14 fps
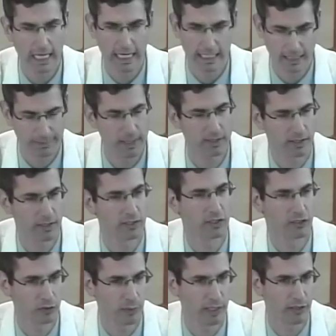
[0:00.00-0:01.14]
It depends on the
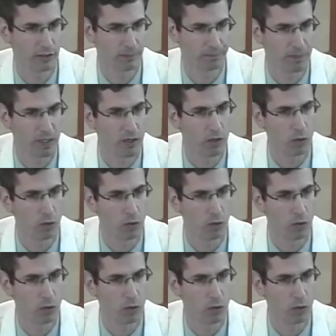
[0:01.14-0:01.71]
situation.